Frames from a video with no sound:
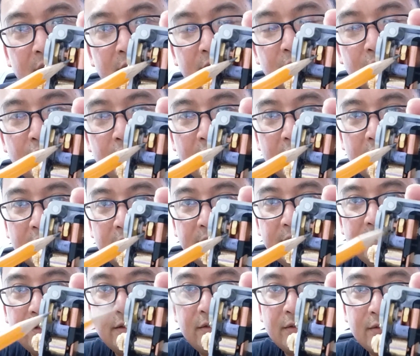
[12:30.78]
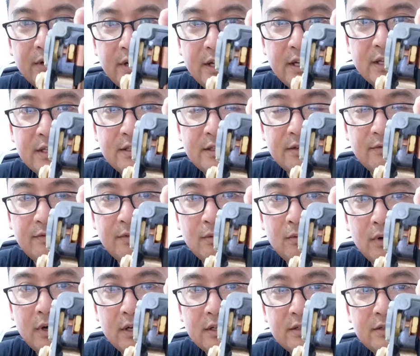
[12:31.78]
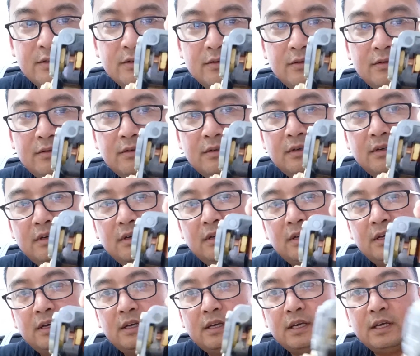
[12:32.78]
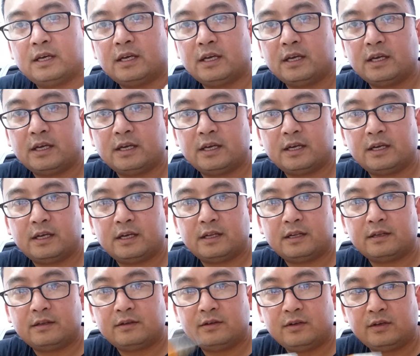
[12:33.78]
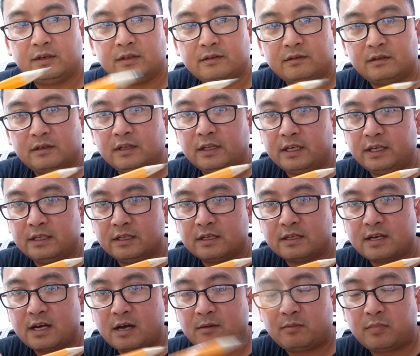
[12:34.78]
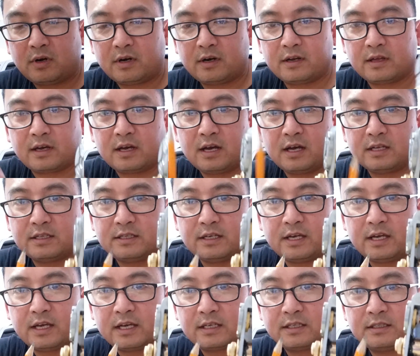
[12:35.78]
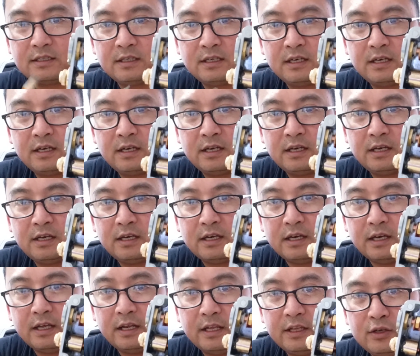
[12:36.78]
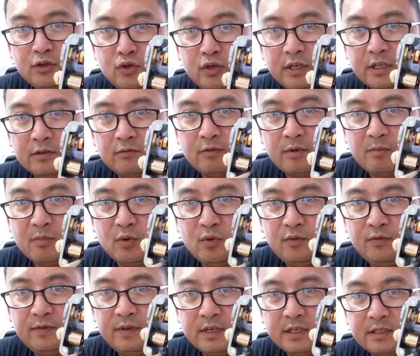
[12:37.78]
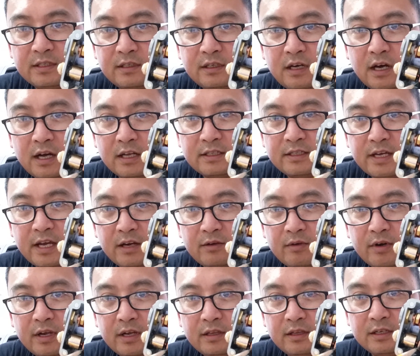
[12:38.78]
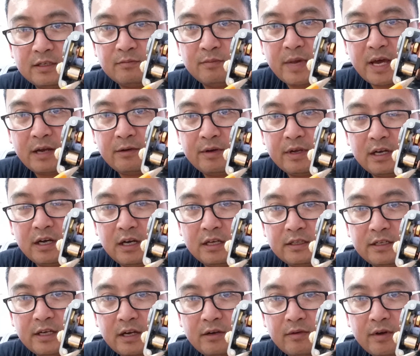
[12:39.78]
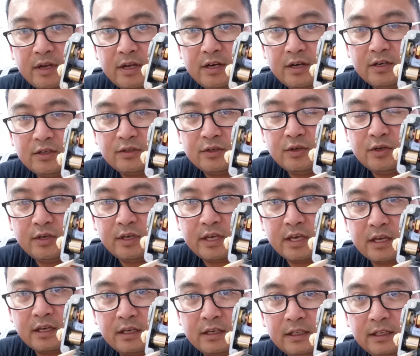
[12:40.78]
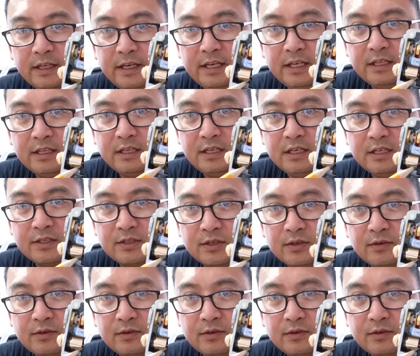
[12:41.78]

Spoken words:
so you can clean the threads if you want to, and you can clean the top part of the contacts, and then you can remove this contact this battery contact right here, so you can clean the